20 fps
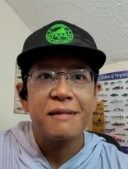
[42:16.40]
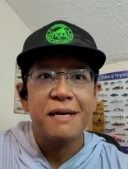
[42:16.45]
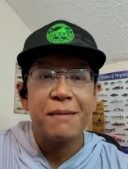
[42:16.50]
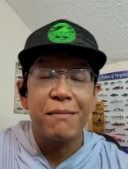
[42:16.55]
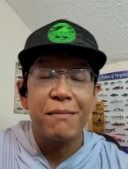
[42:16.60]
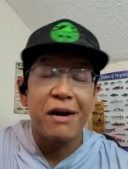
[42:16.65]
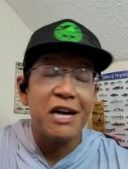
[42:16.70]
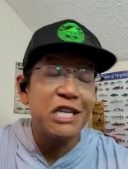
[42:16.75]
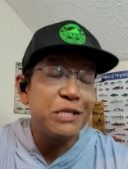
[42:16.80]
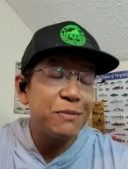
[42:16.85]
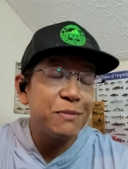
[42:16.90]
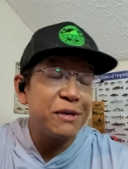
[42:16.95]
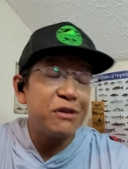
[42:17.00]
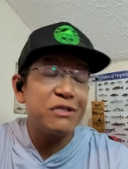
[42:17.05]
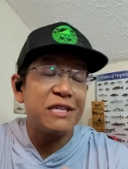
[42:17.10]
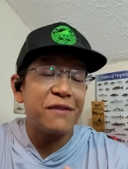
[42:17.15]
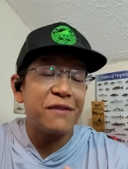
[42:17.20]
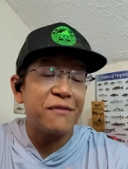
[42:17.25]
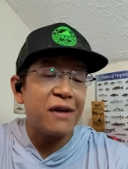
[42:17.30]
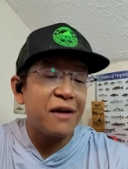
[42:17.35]
In my
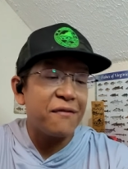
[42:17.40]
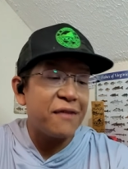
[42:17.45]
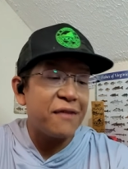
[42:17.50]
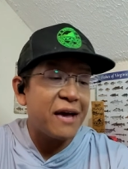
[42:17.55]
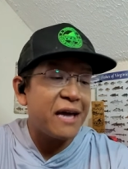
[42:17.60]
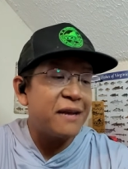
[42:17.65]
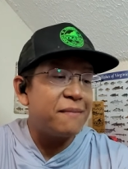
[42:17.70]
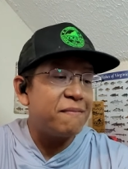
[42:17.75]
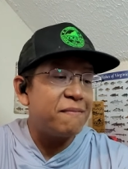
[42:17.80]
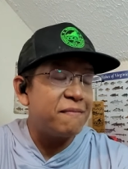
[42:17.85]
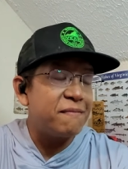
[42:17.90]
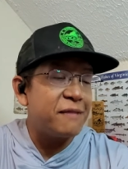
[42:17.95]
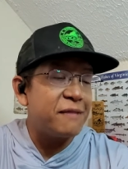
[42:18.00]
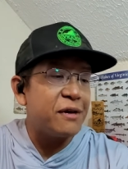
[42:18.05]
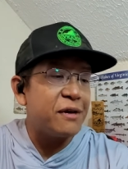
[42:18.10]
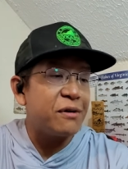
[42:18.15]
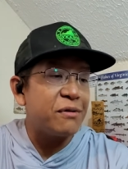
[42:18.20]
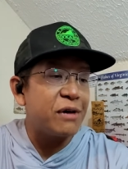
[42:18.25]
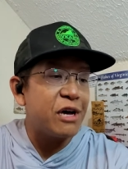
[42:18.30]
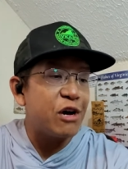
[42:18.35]
experience, I've, I've had it,
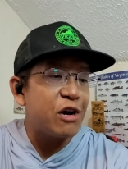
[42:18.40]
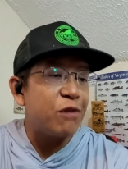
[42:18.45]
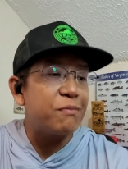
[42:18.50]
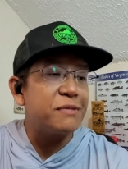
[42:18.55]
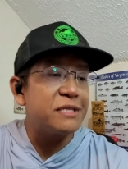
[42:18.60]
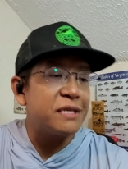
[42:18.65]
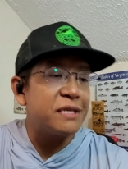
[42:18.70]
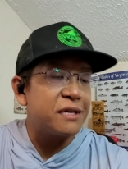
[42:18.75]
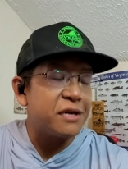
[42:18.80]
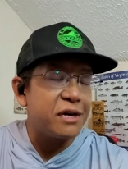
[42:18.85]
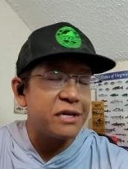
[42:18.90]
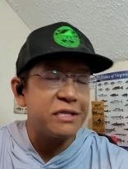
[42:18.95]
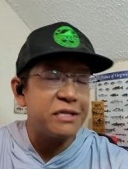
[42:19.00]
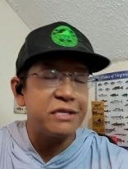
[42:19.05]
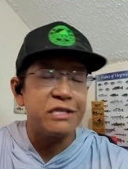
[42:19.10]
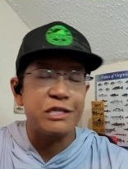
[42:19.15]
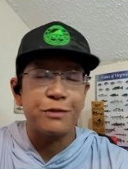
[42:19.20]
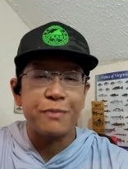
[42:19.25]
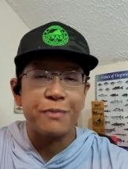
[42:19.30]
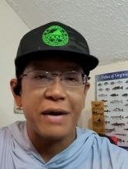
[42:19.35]
you know, help to cut
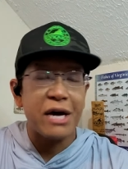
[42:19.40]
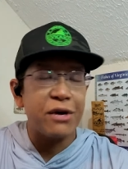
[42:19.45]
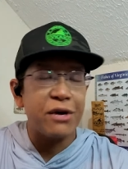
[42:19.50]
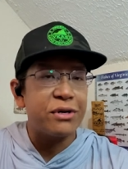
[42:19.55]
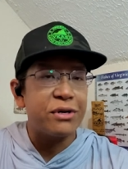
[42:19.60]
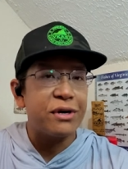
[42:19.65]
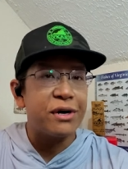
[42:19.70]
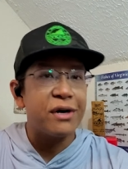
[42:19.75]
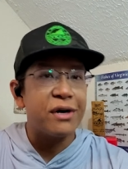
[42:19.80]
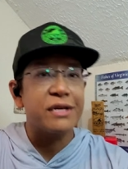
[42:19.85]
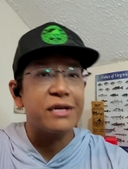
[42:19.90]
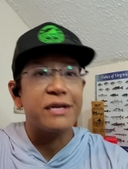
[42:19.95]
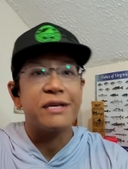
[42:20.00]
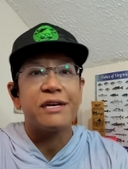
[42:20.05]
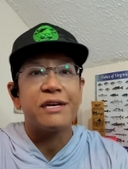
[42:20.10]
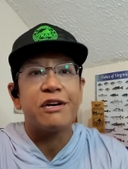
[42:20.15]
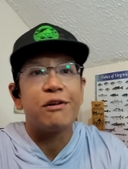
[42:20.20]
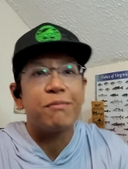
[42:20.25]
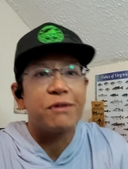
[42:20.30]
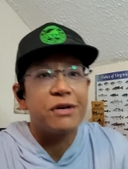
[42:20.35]
the spatter dog,
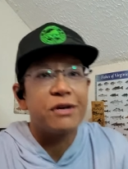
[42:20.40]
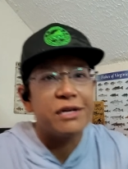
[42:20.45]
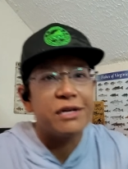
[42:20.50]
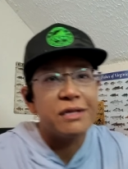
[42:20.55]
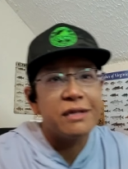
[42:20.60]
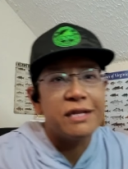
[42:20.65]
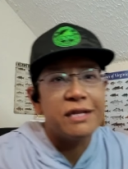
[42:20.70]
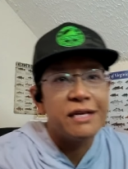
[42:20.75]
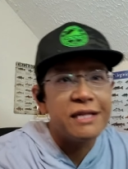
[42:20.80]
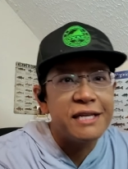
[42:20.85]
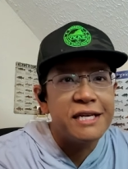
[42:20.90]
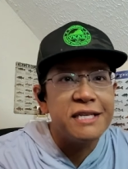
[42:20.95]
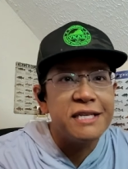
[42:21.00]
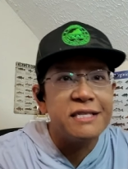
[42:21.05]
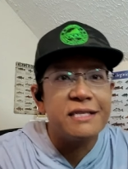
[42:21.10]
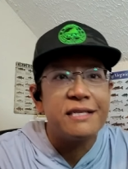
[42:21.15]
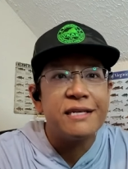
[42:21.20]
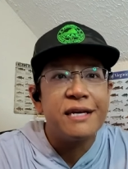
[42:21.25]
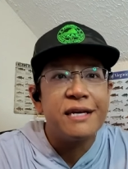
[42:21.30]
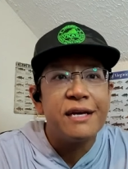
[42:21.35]
help cut lilies.